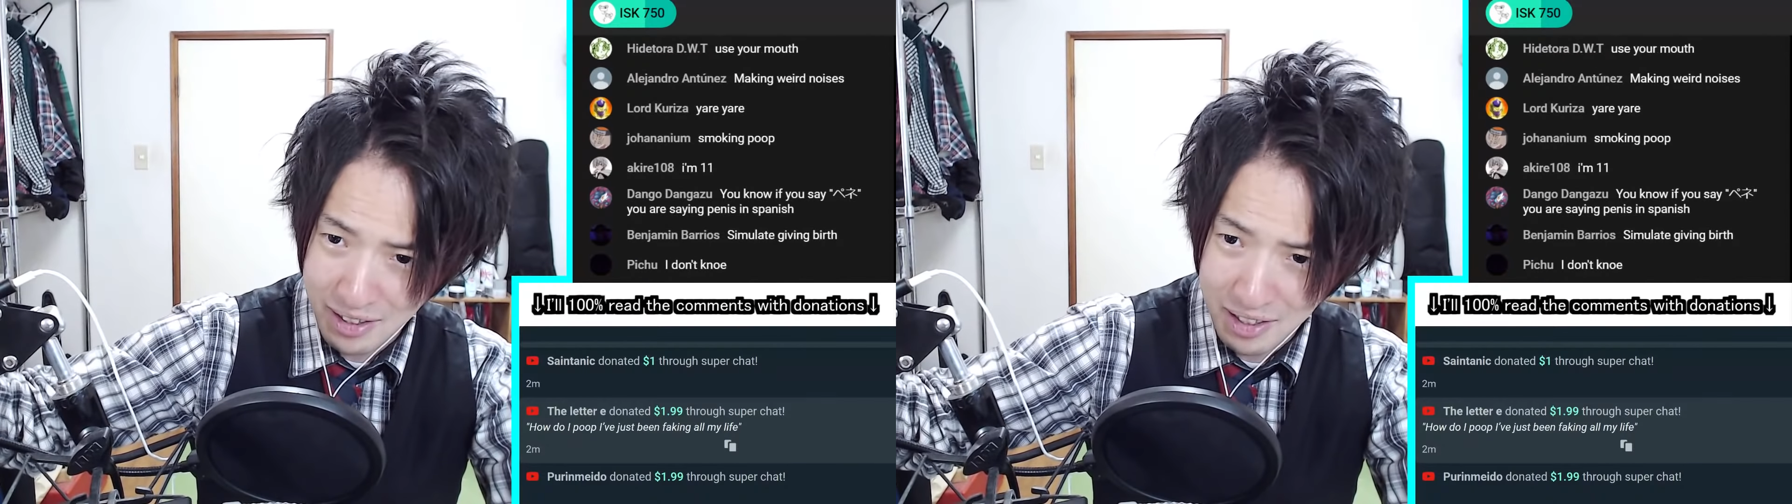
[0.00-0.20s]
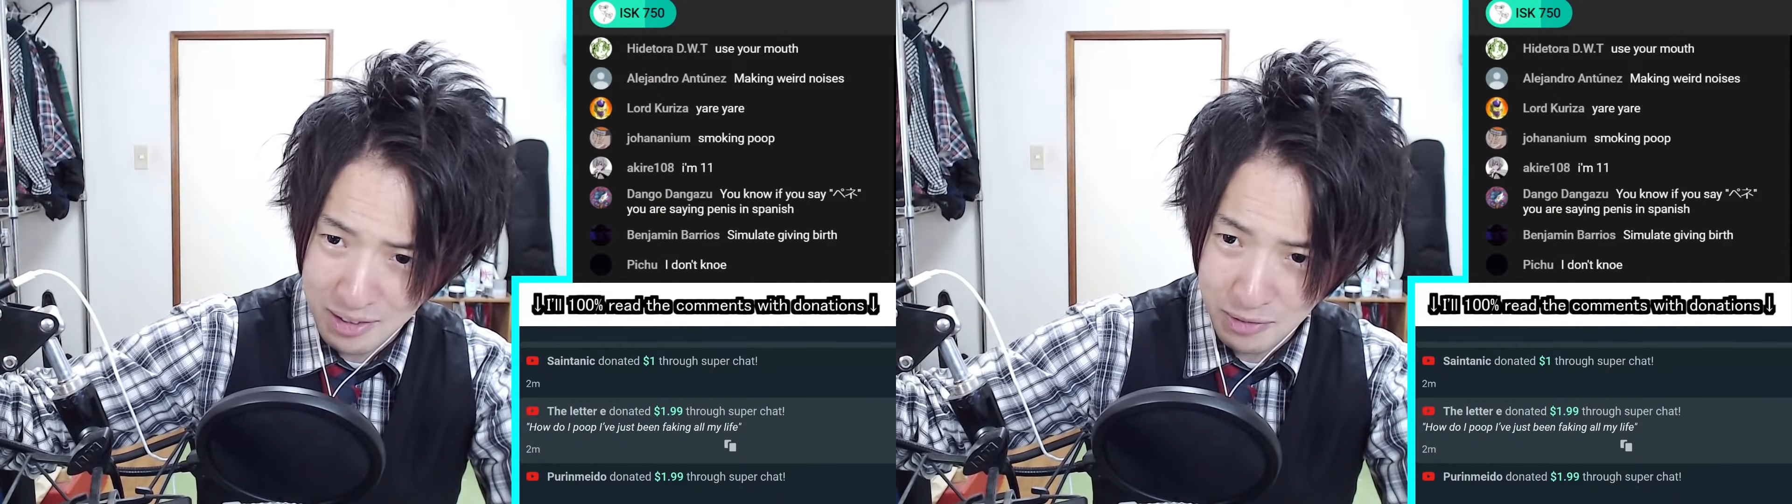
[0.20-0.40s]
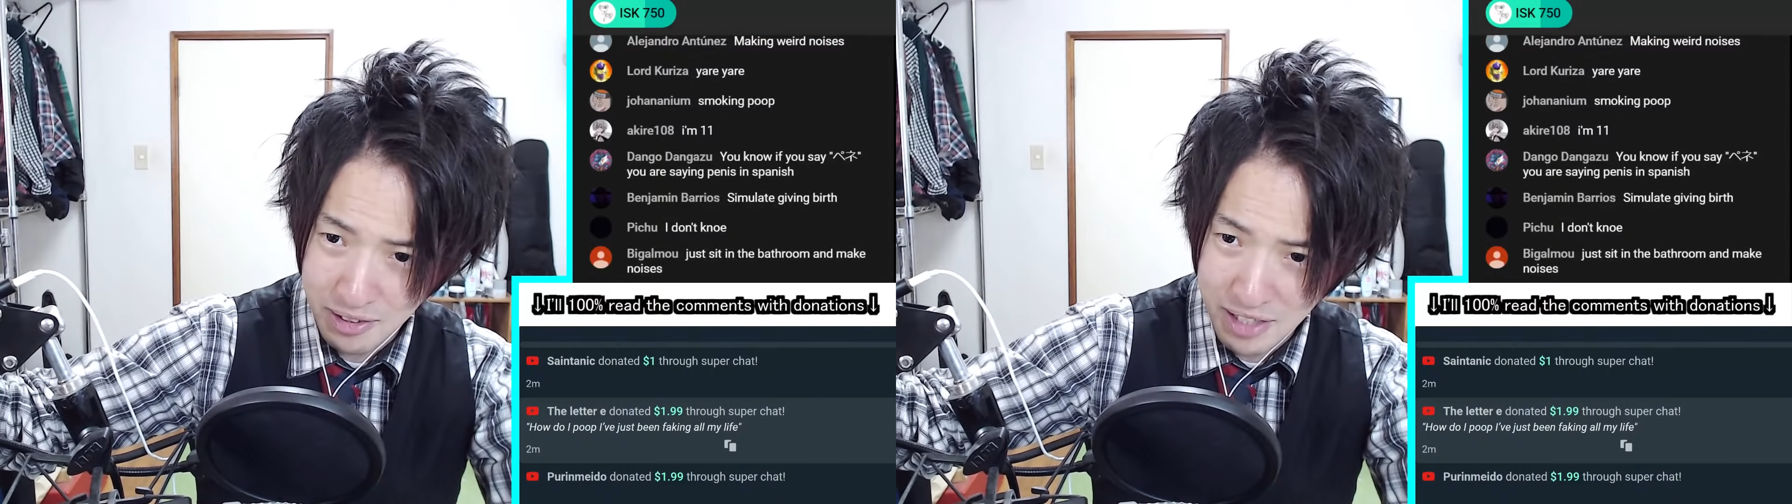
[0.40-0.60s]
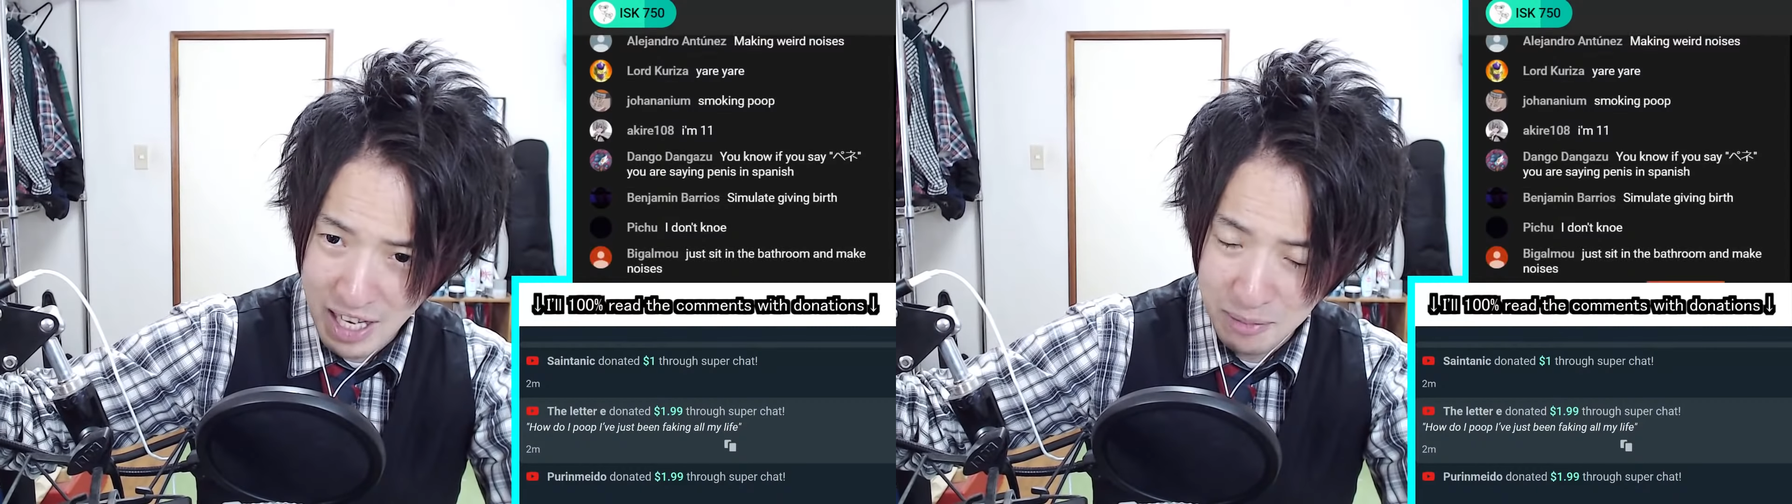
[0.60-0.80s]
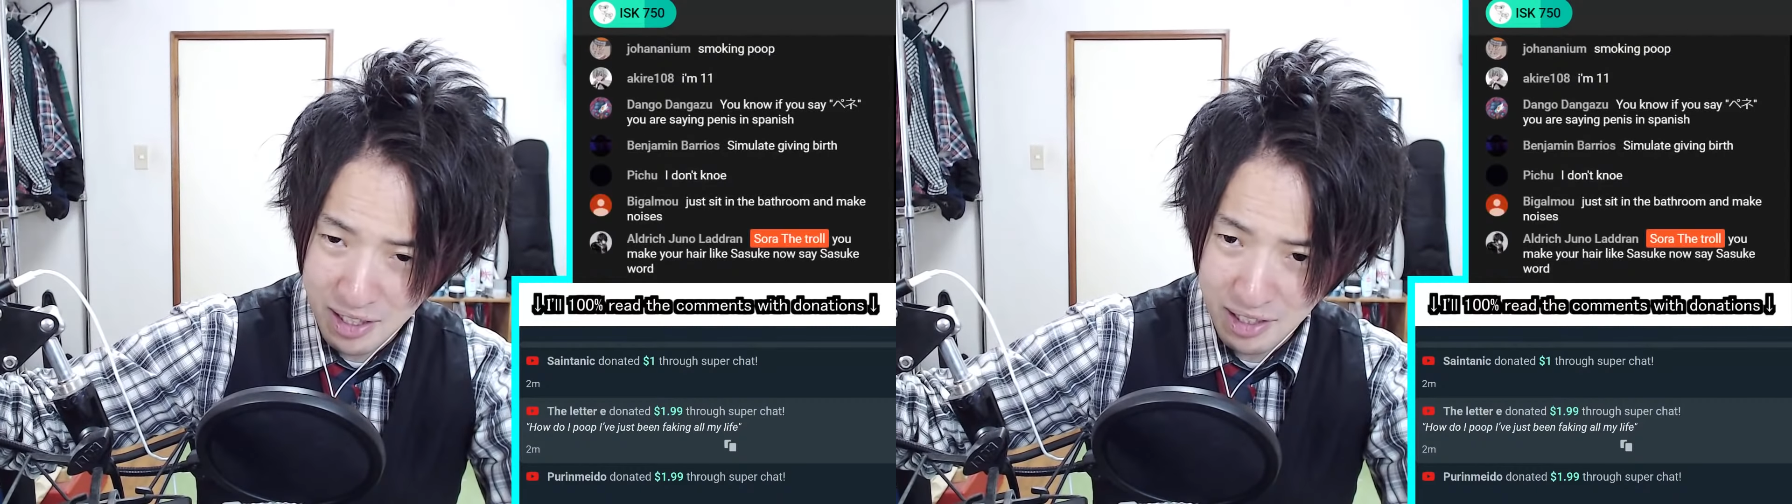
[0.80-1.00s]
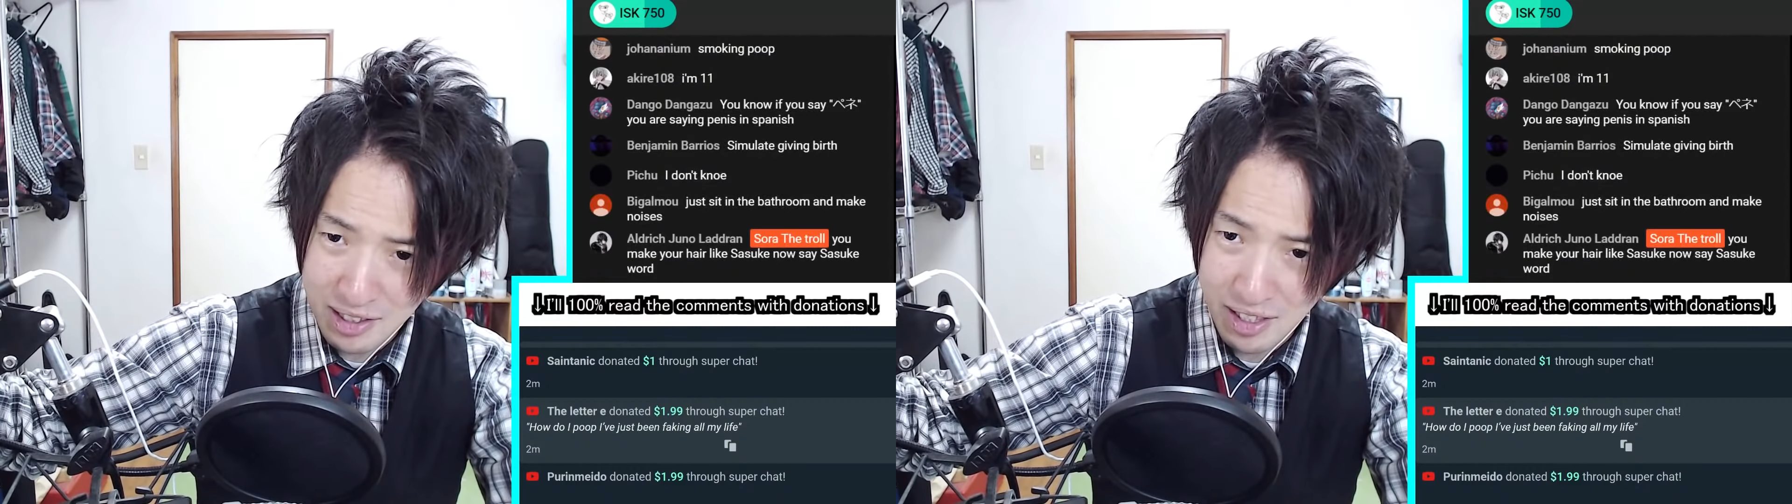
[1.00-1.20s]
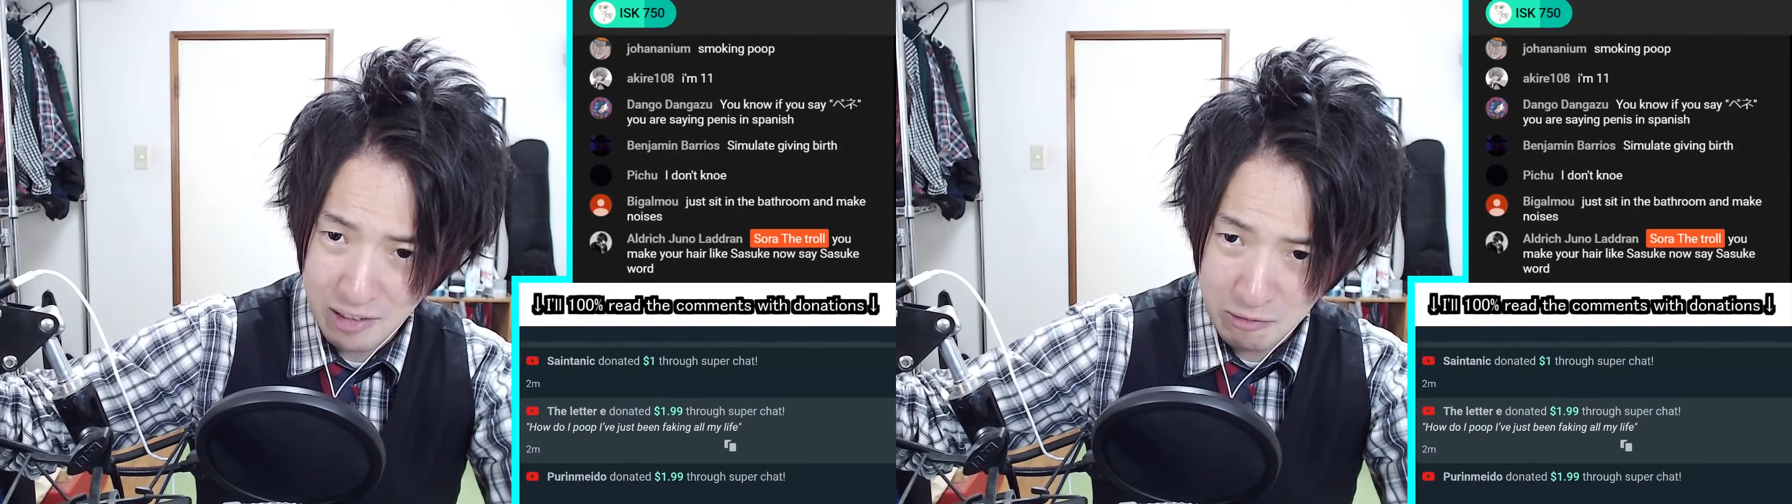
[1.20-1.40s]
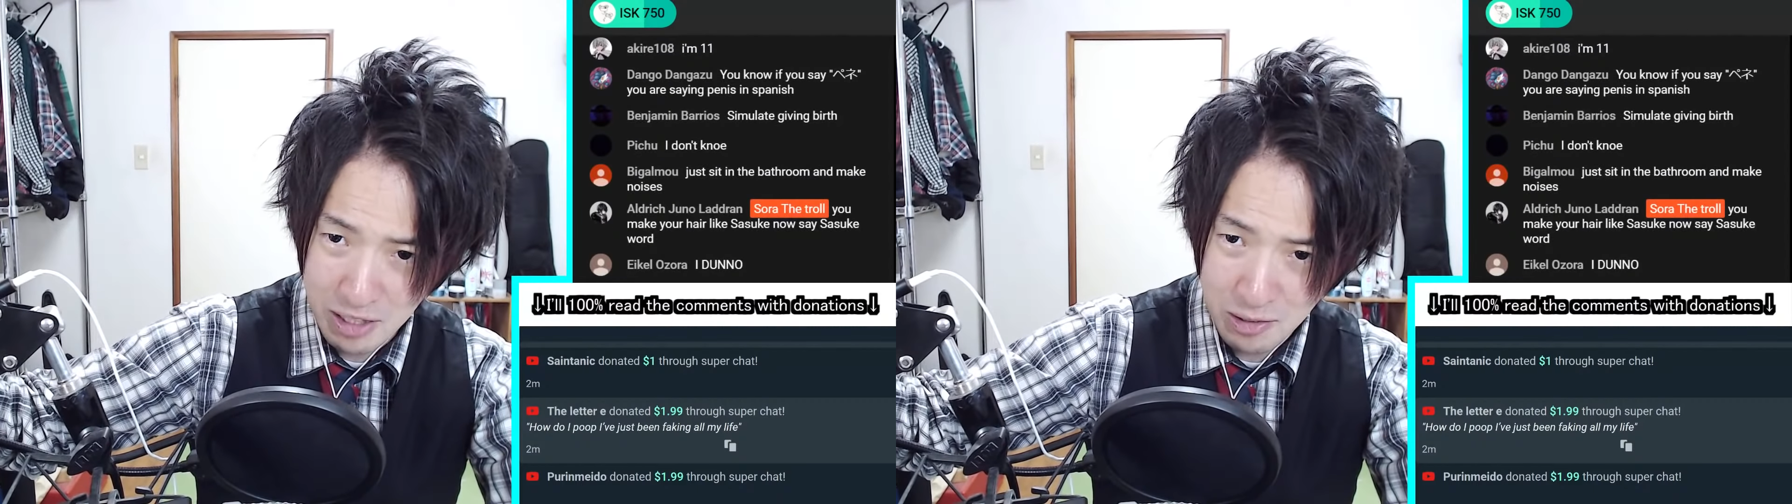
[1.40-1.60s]
is really happening? Is it
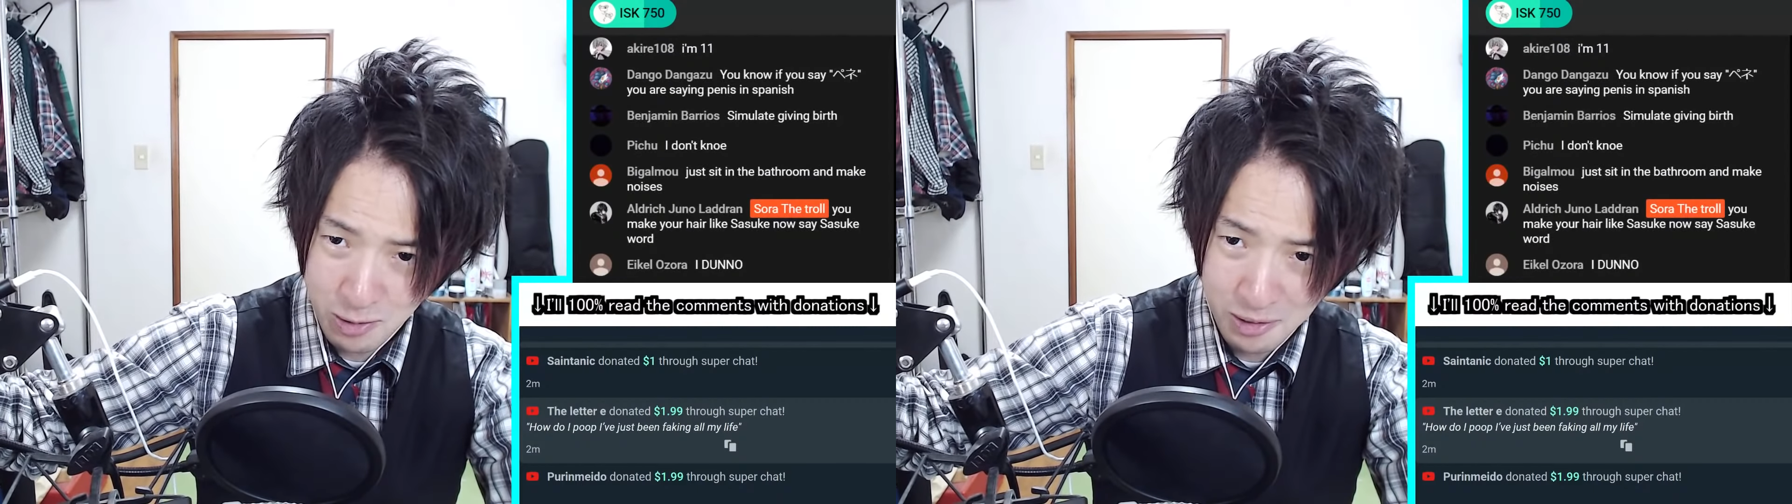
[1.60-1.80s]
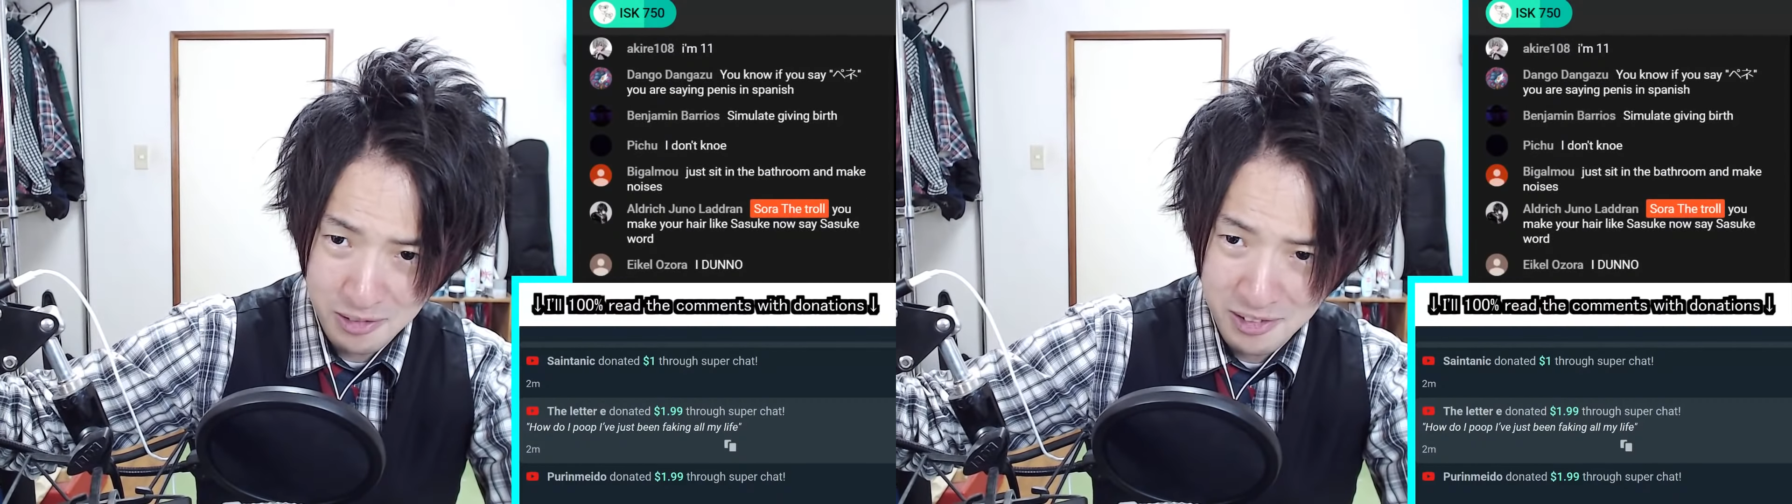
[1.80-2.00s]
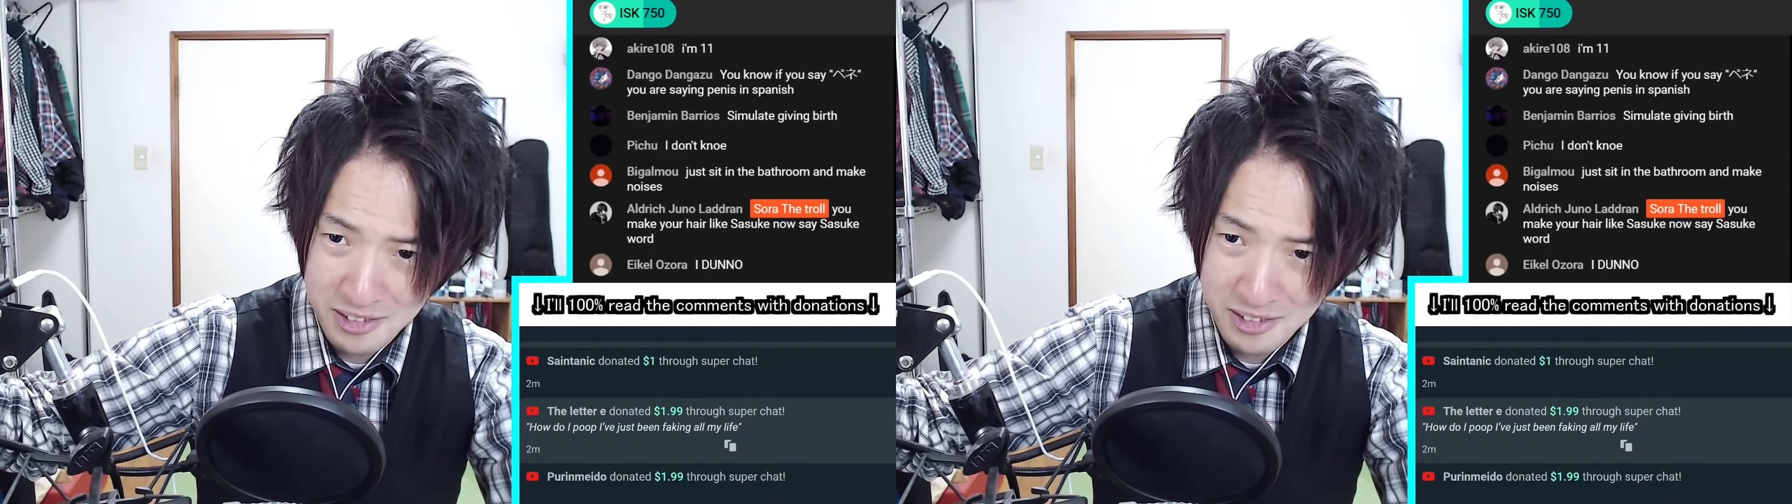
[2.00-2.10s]
like what you do?